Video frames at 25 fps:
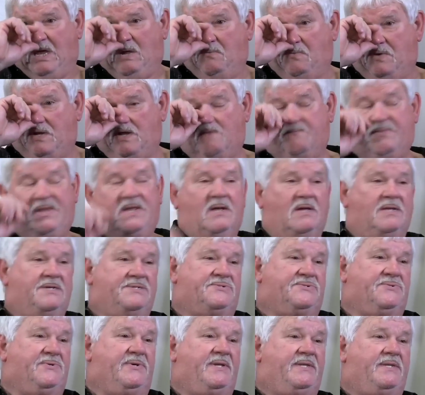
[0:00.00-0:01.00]
Well, I'll be
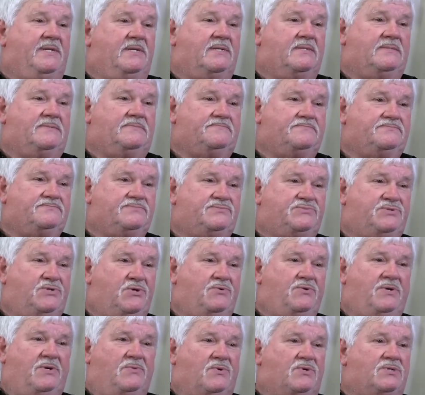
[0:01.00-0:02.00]
honest with you.
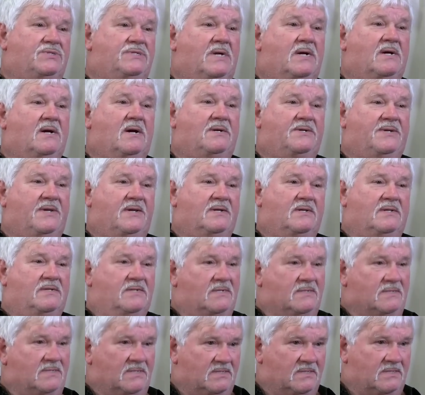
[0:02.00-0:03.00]
Junior wanted to hire Dale
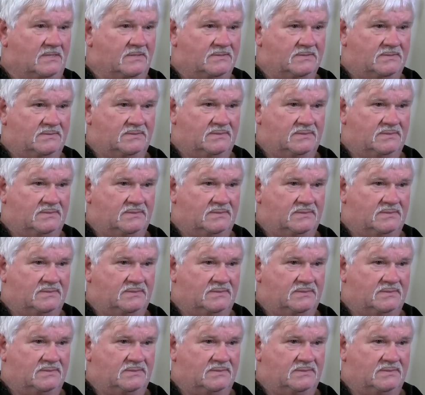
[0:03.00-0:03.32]
Earnhardt.